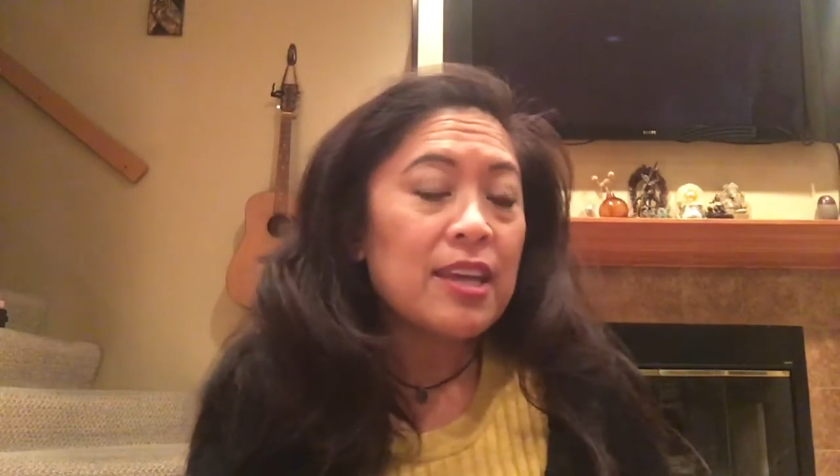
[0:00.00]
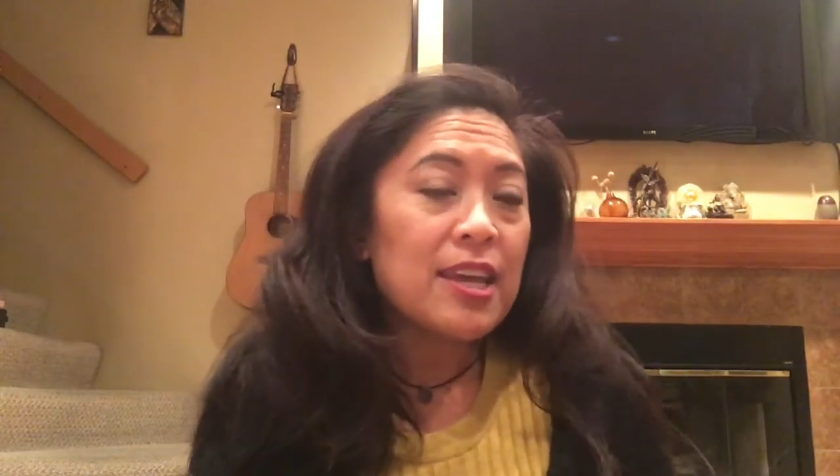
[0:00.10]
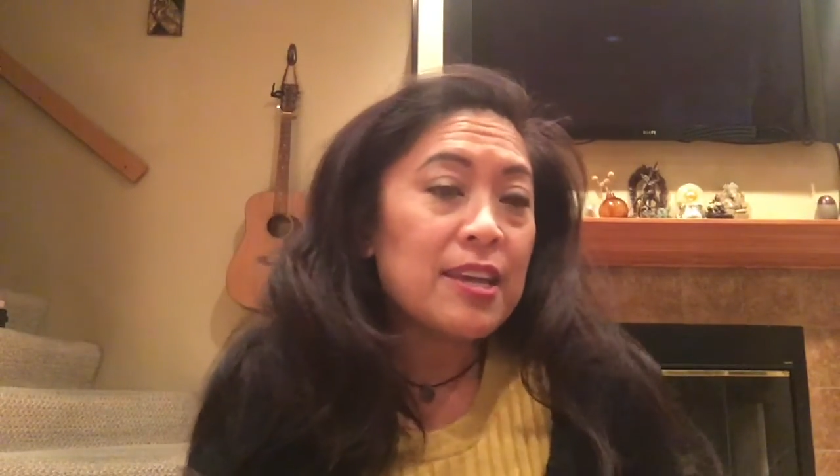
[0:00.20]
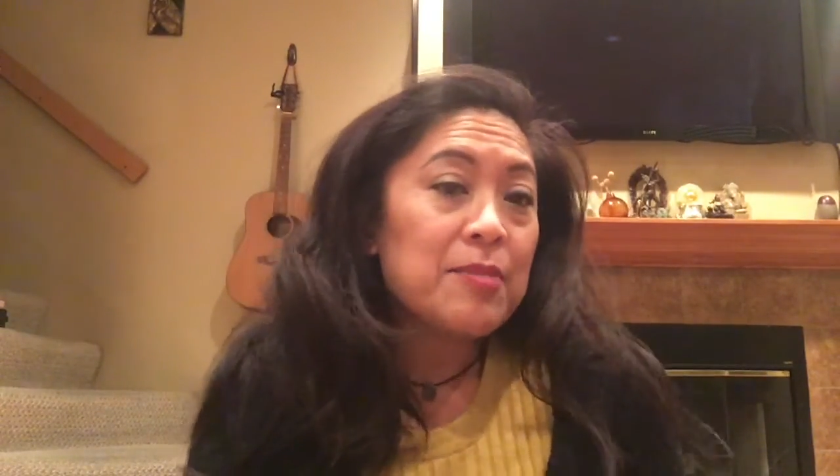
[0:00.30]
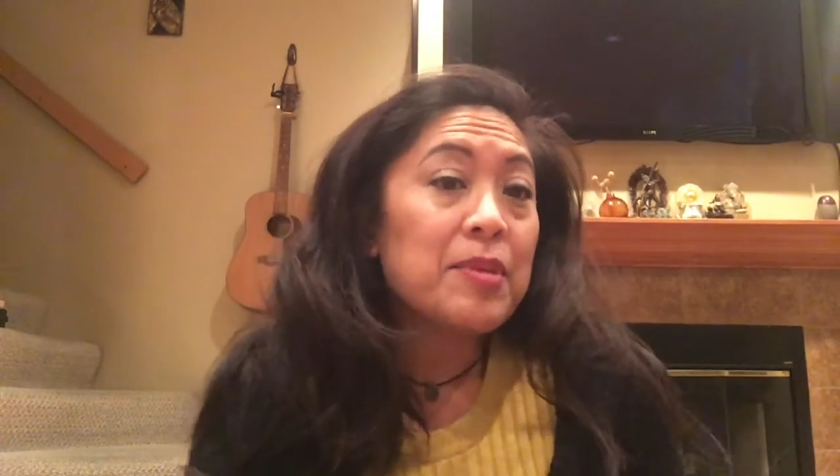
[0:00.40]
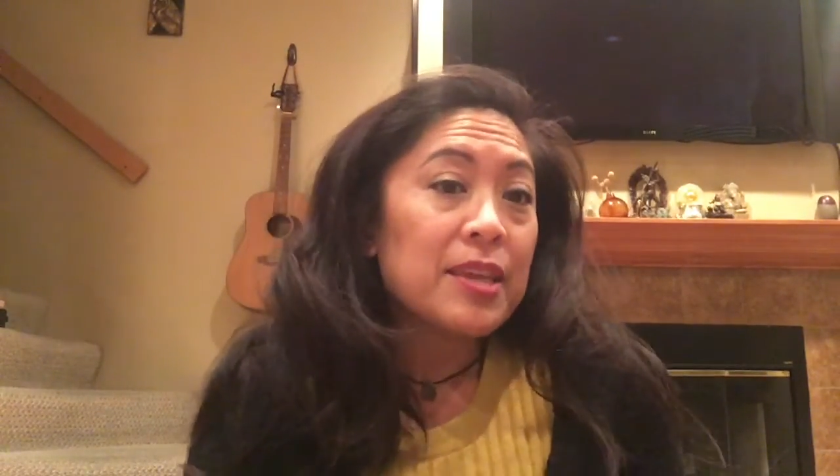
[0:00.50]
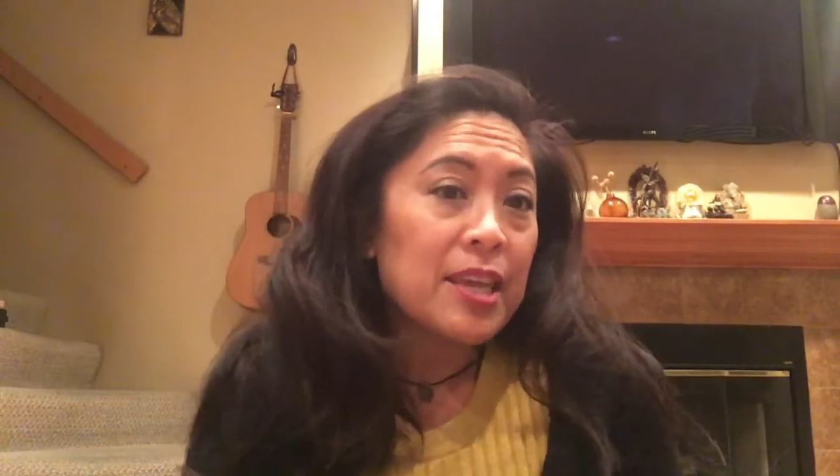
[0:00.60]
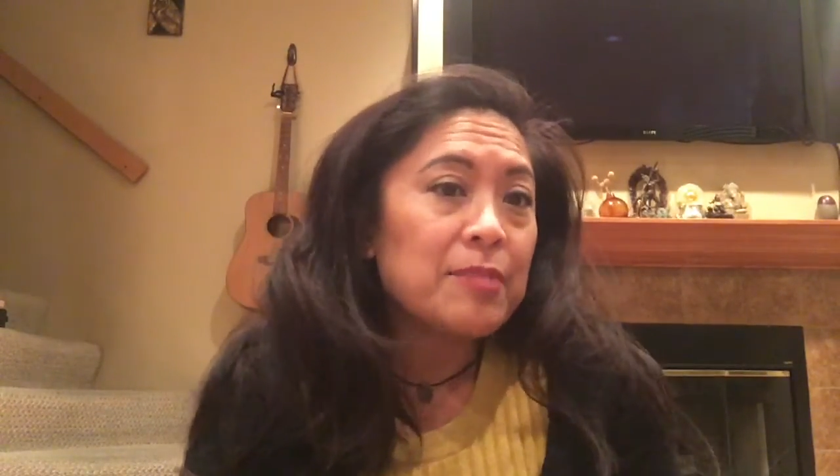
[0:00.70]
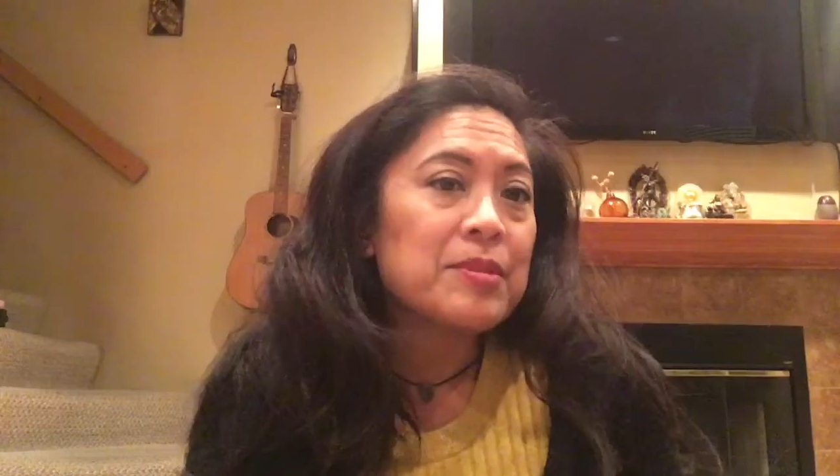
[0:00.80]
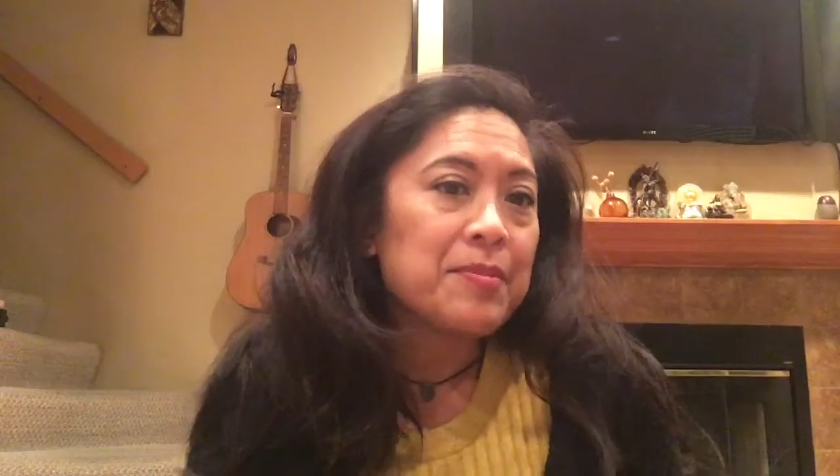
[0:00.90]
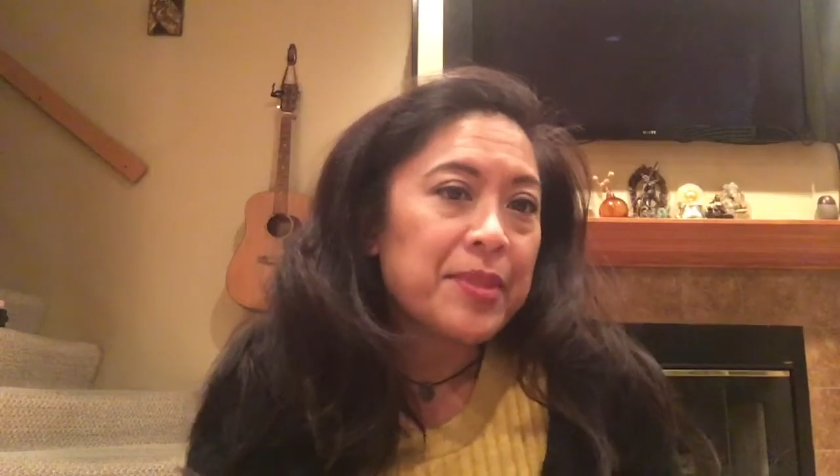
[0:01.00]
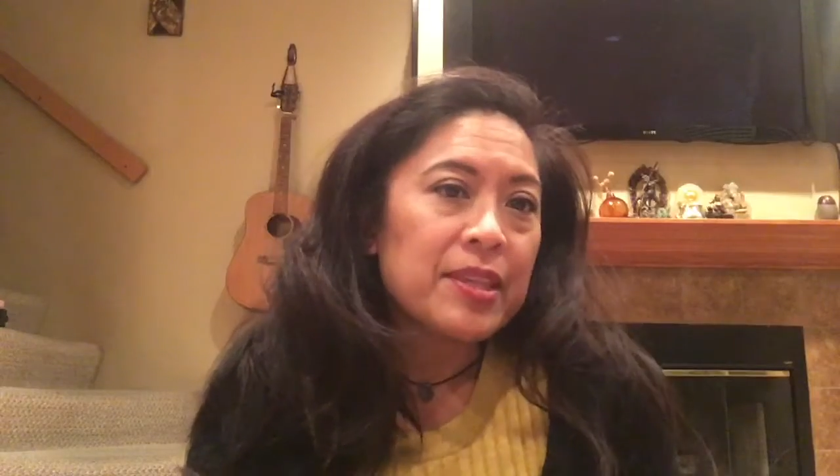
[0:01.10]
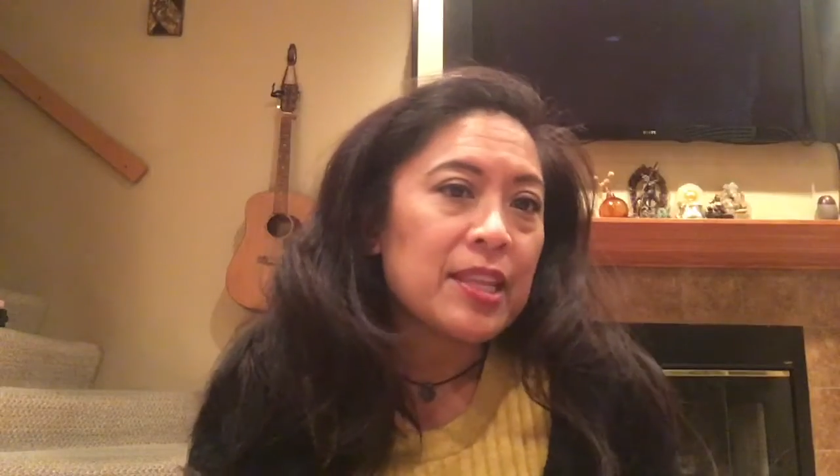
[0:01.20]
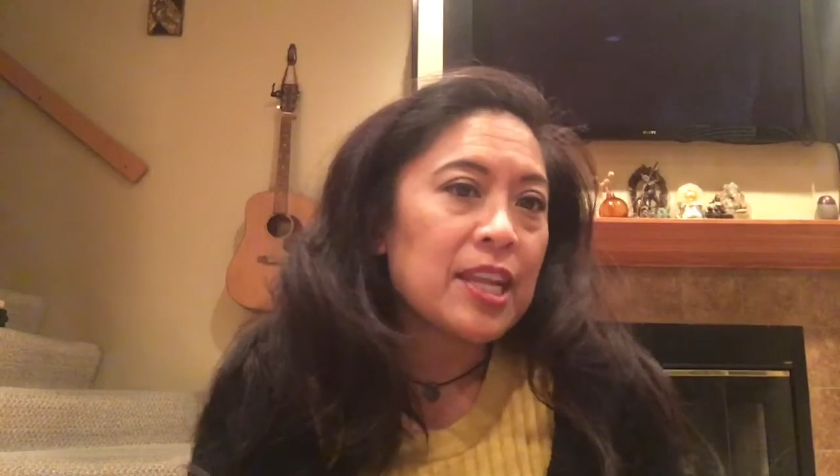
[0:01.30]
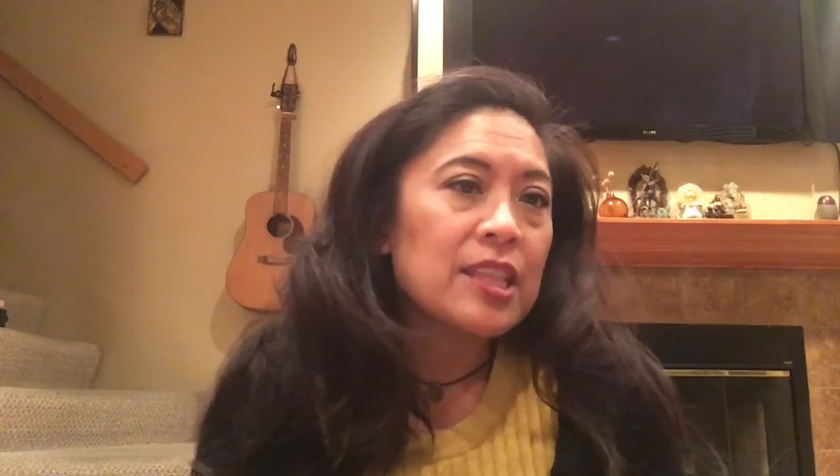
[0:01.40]
and it became something
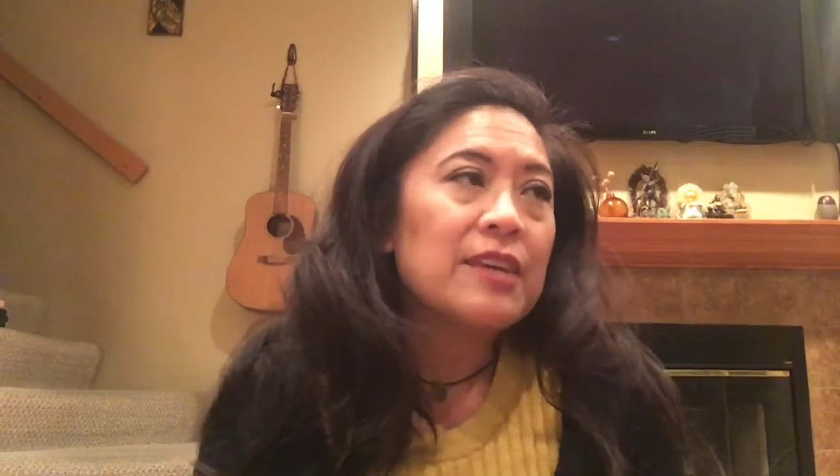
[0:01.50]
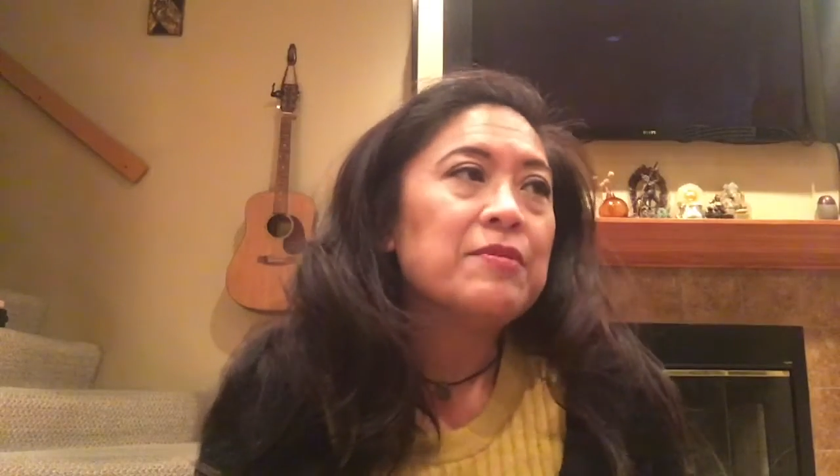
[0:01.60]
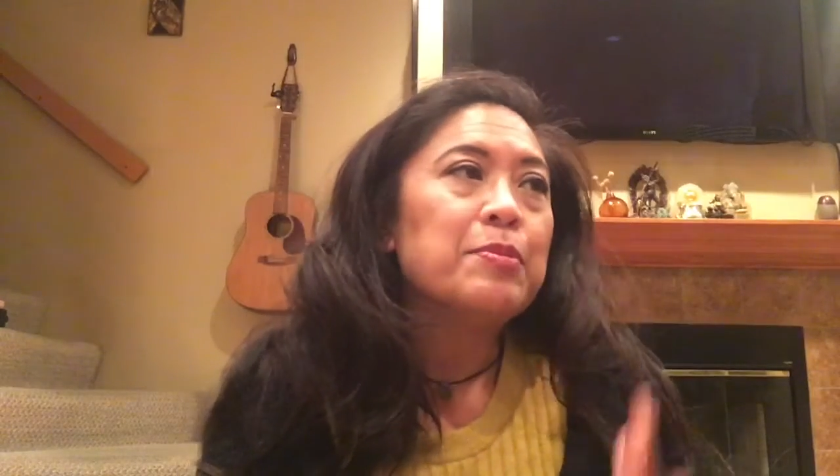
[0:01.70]
that I loved.